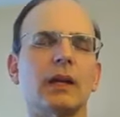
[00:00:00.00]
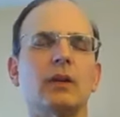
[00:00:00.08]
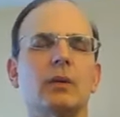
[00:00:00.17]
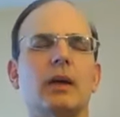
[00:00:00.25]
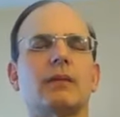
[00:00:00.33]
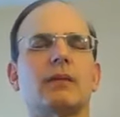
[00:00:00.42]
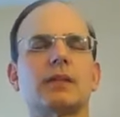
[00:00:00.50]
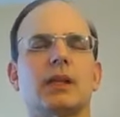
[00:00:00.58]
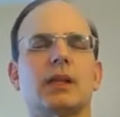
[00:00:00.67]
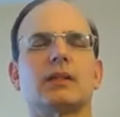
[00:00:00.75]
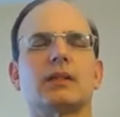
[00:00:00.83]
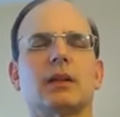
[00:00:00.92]
I do have a
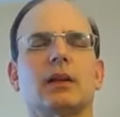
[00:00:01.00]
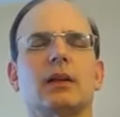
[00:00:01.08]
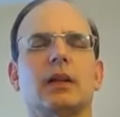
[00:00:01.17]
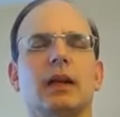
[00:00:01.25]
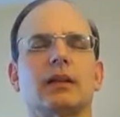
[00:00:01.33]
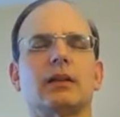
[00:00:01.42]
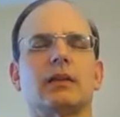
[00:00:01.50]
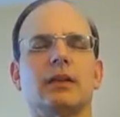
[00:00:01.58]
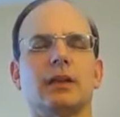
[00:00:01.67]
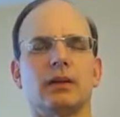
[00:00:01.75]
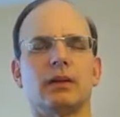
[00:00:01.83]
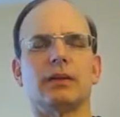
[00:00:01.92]
sense in the
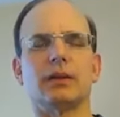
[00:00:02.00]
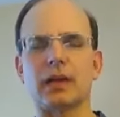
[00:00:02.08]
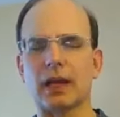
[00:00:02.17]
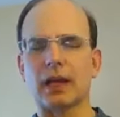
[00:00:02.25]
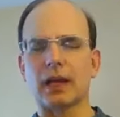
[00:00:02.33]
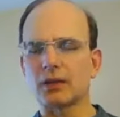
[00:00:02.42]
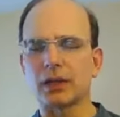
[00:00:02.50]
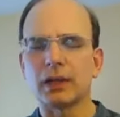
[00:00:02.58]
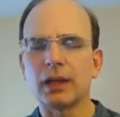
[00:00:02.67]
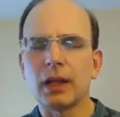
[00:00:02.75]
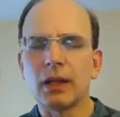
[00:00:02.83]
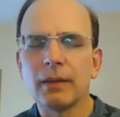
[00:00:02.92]
collective here of the
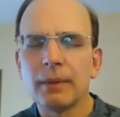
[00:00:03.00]
energy